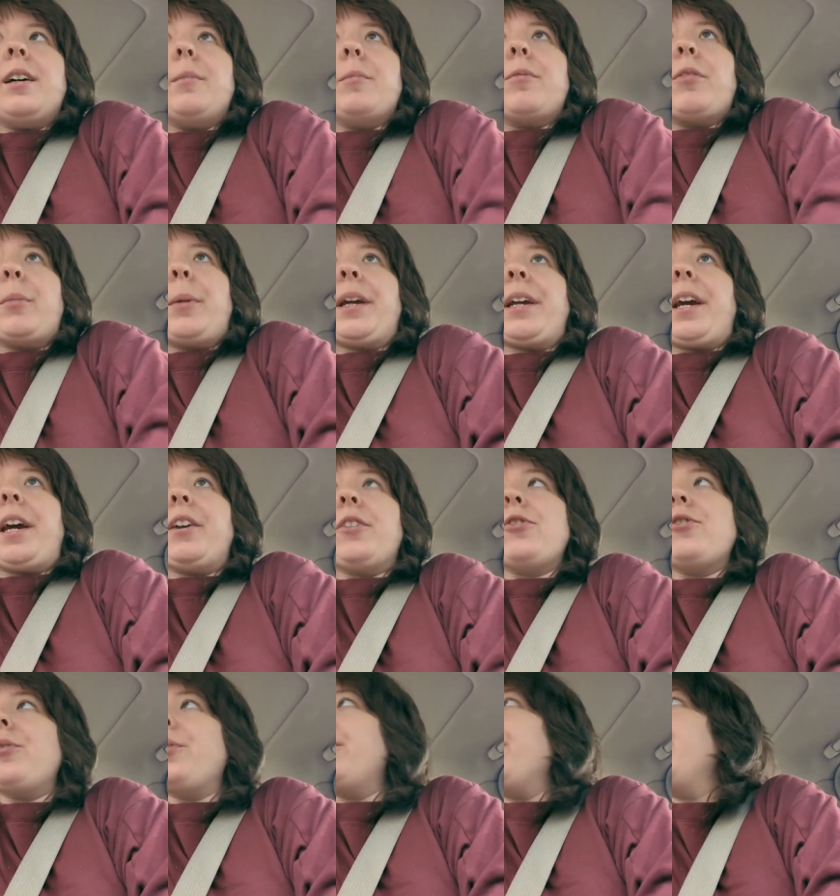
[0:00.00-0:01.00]
for my cash
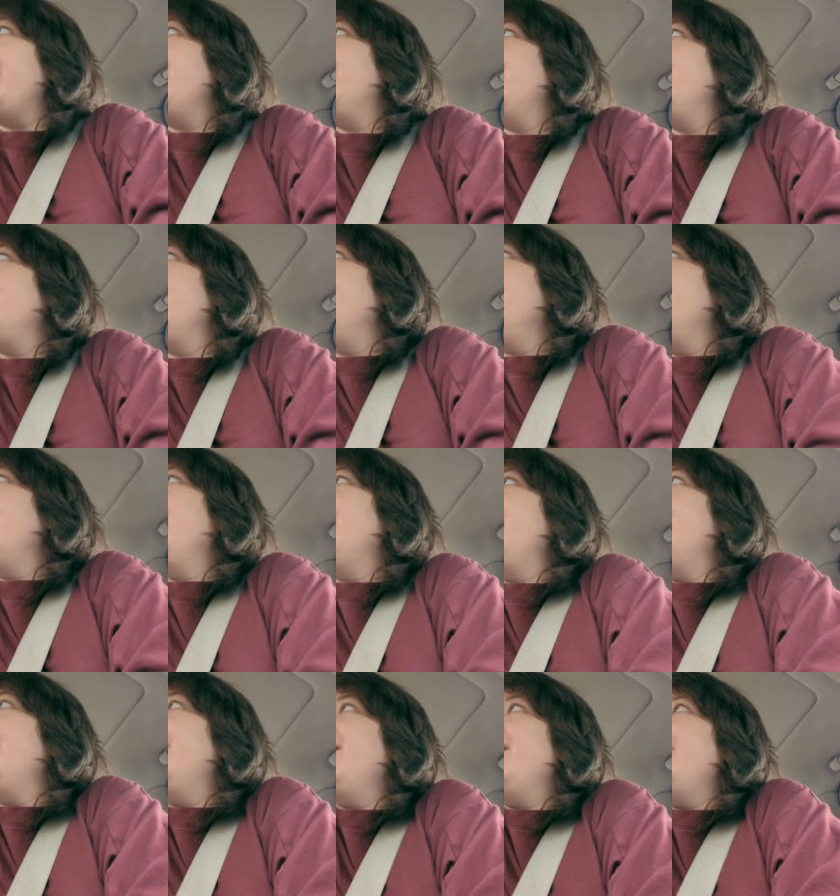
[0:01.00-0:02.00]
drawer.
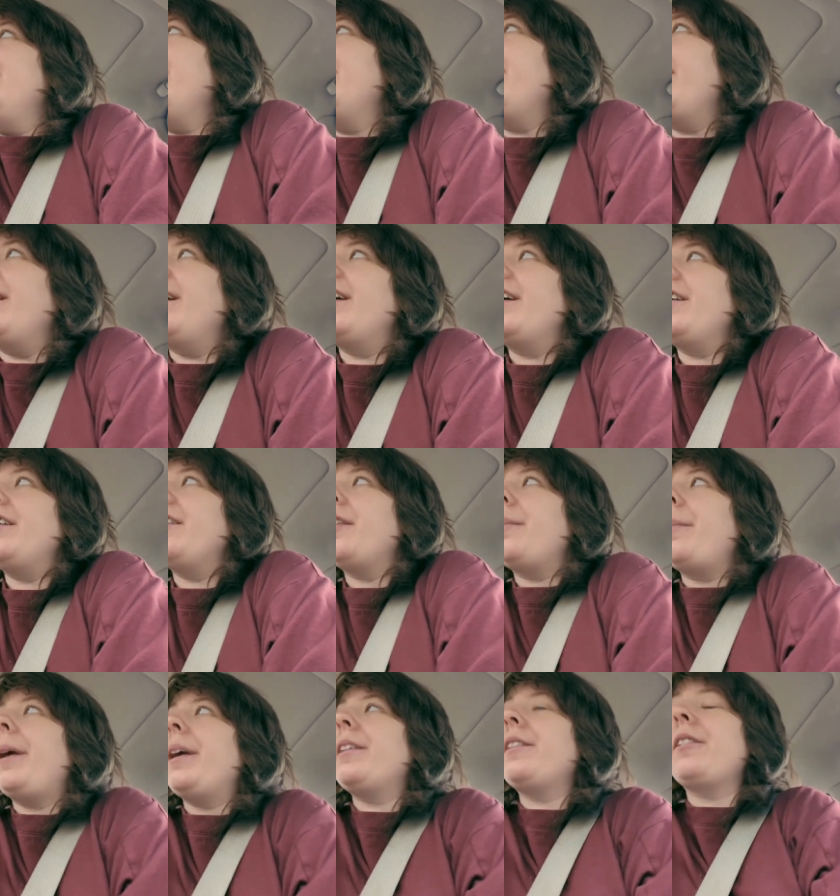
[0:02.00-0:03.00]
And the
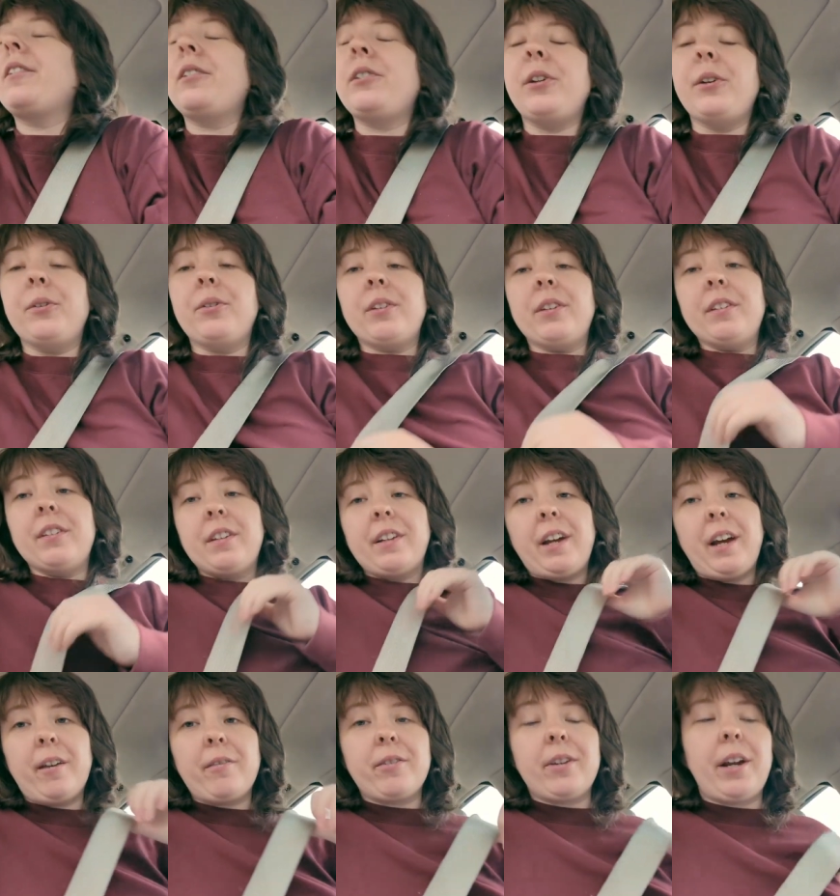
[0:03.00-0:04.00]
bank closes in
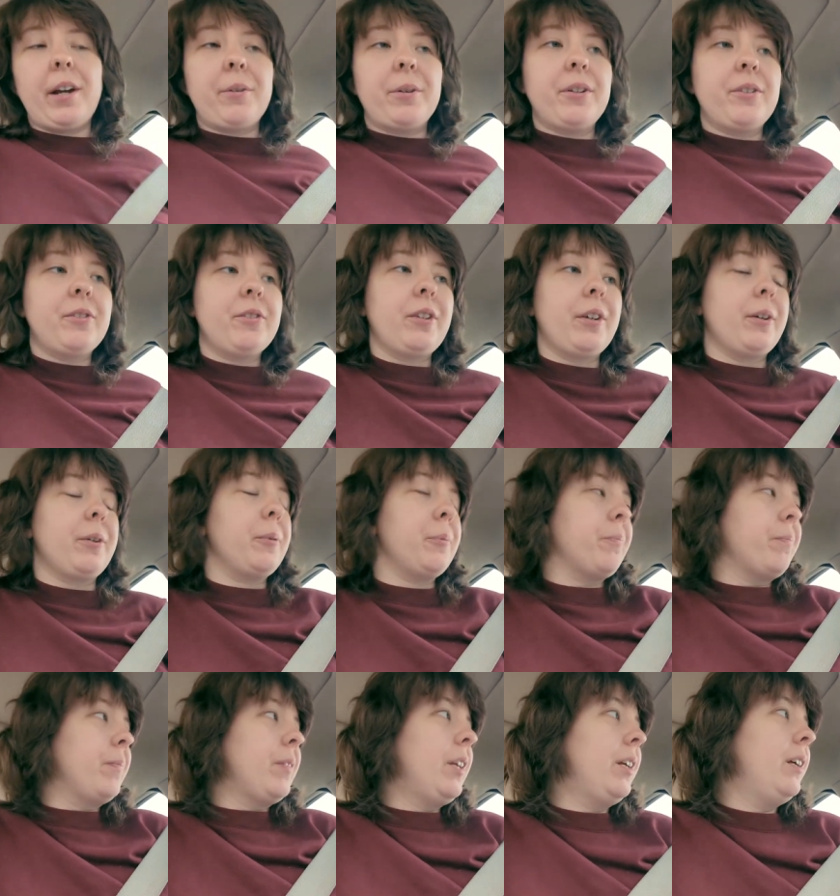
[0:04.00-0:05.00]
half an hour, so
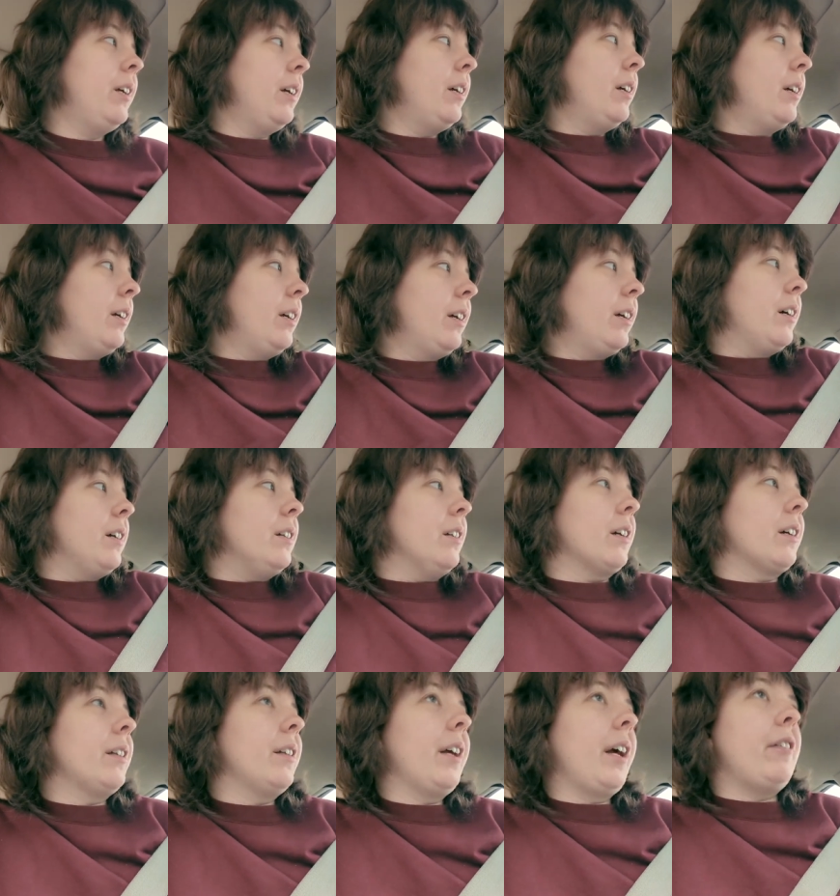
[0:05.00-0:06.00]

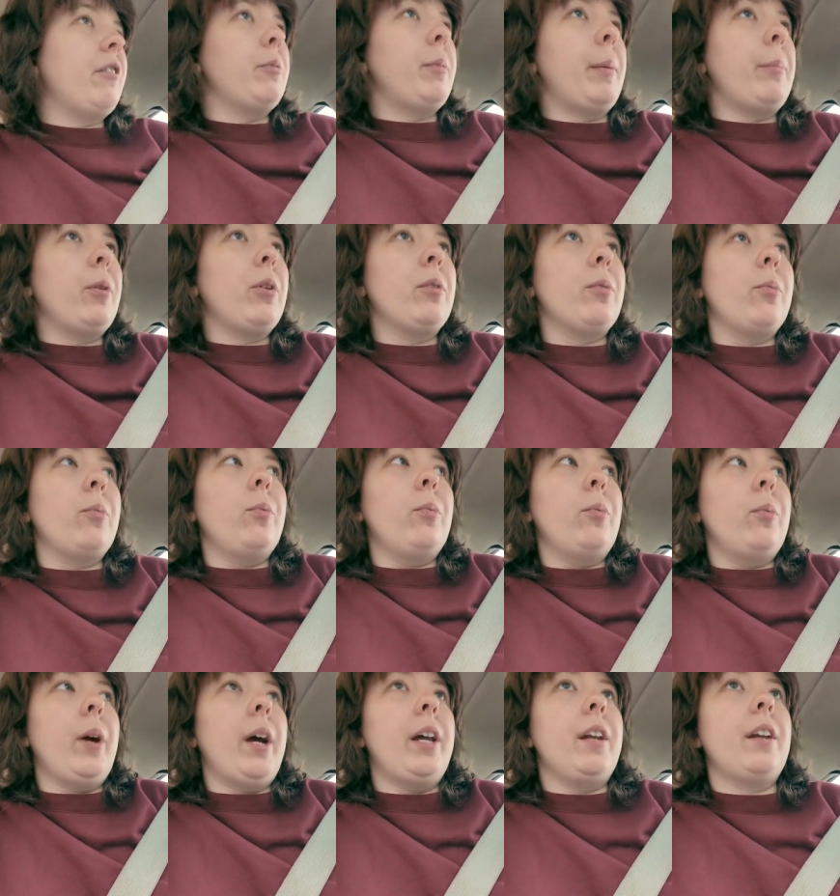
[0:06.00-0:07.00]
luckily I remembered
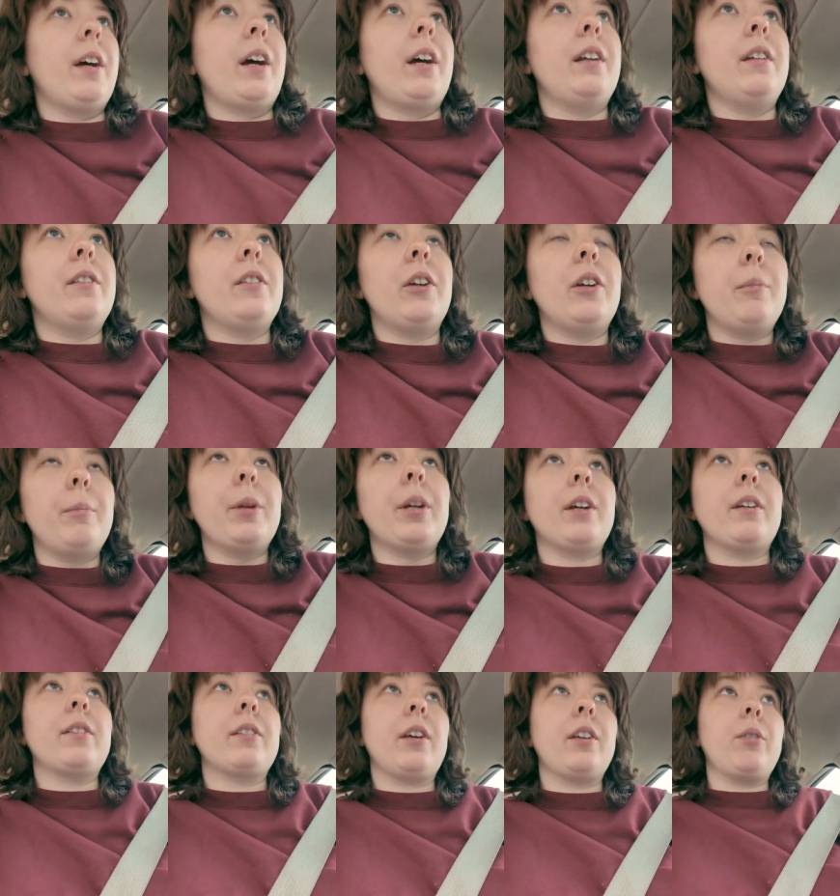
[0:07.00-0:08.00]
when I did,
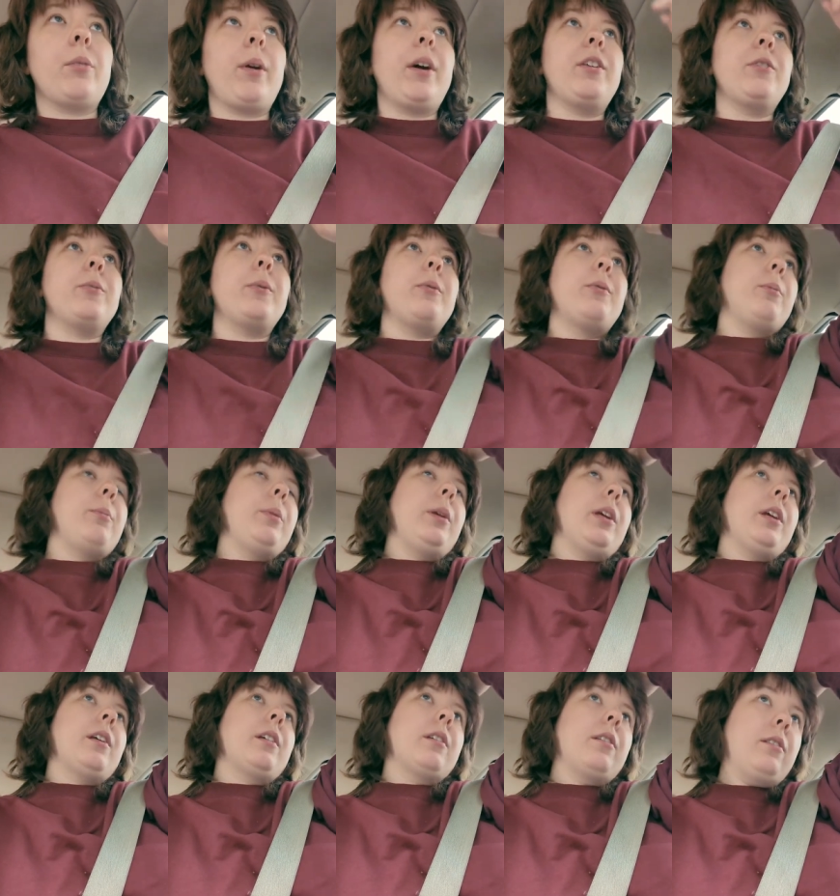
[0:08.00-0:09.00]
because otherwise we would
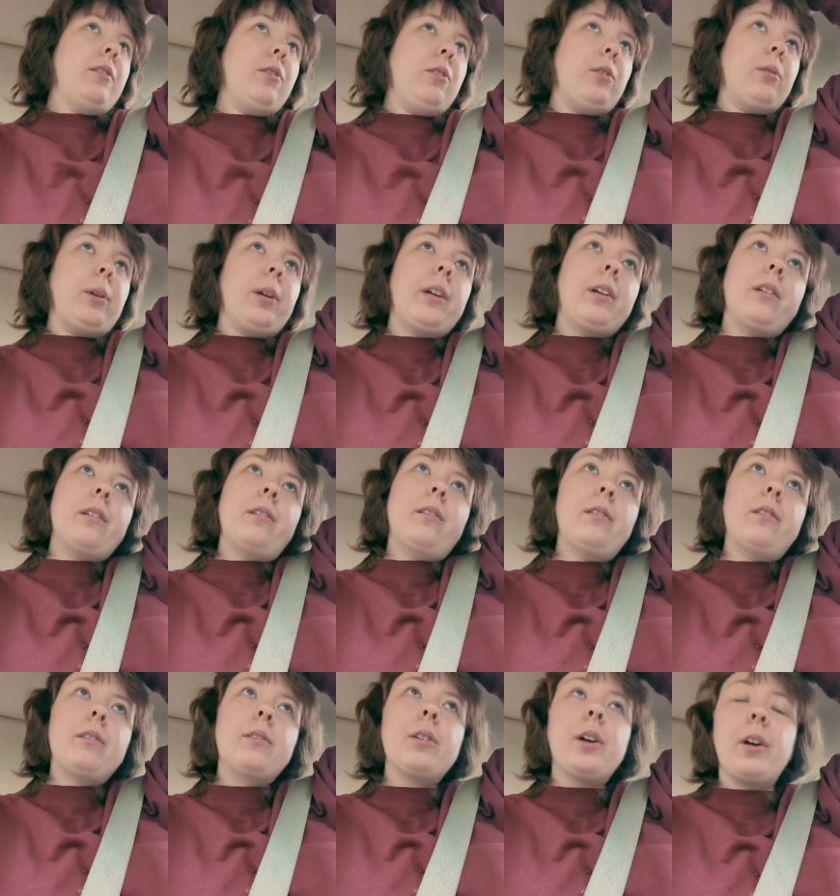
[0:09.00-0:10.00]
be doing
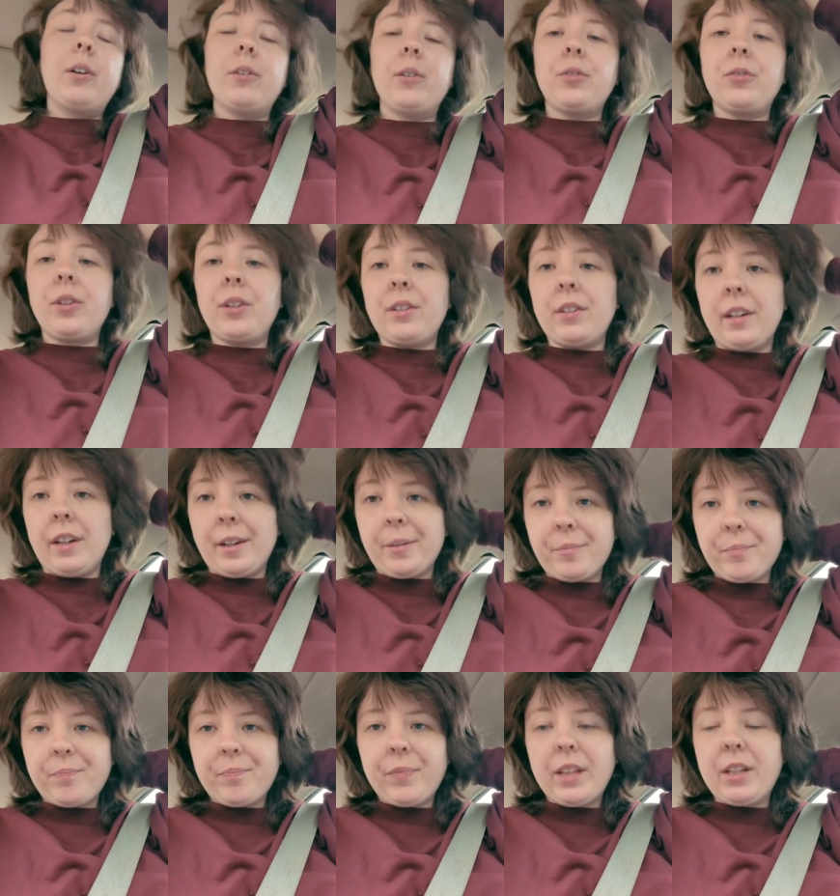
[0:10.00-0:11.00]
card only today.
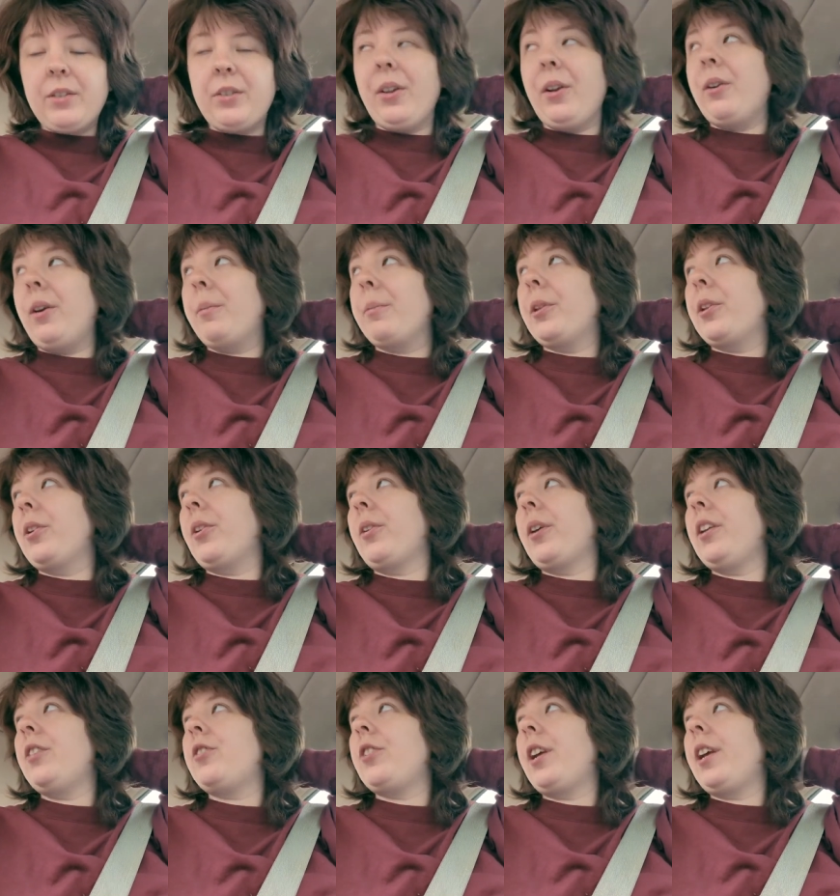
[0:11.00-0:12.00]
So I'm gonna go
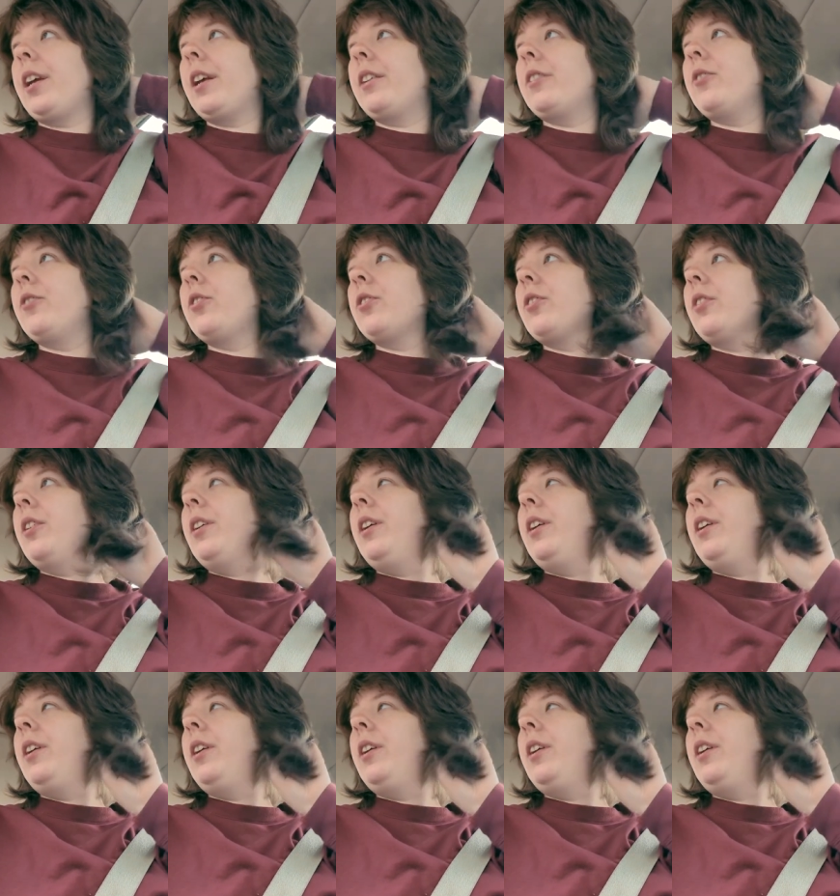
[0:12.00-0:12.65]
get change.